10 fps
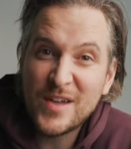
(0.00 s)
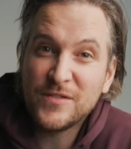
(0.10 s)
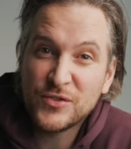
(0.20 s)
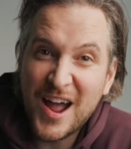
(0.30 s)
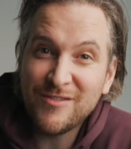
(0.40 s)
wait
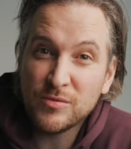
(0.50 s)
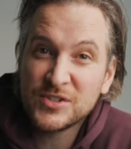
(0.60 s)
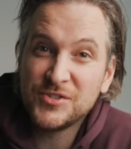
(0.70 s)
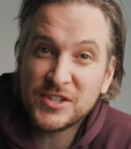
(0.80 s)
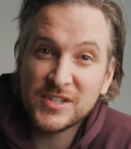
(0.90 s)
for travel
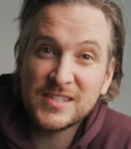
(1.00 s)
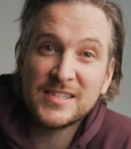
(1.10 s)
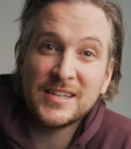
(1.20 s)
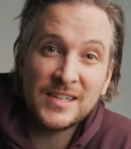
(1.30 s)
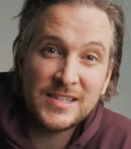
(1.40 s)
restrictions
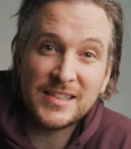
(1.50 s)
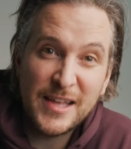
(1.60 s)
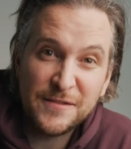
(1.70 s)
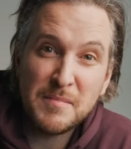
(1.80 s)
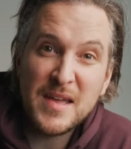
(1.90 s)
to, to
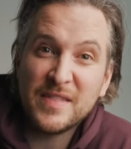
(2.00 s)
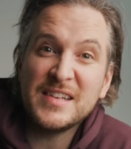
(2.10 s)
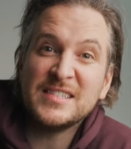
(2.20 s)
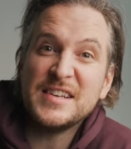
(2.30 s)
lift, make things